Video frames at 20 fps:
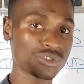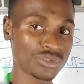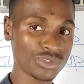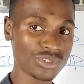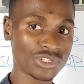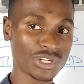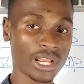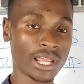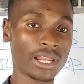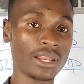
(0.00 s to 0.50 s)

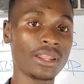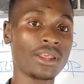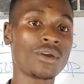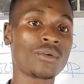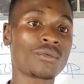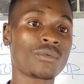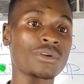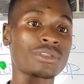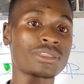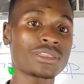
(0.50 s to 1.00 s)

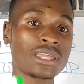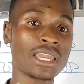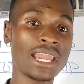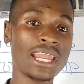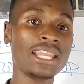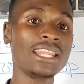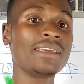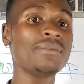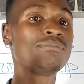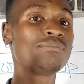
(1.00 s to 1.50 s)
children with
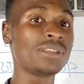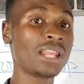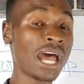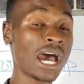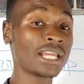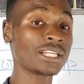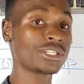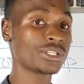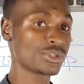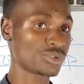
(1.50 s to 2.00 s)
any
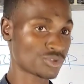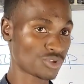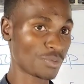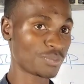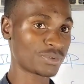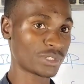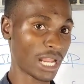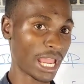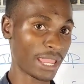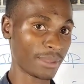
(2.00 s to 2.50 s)
blood
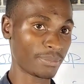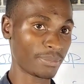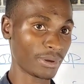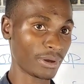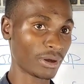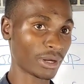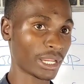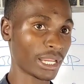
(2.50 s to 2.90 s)
group type,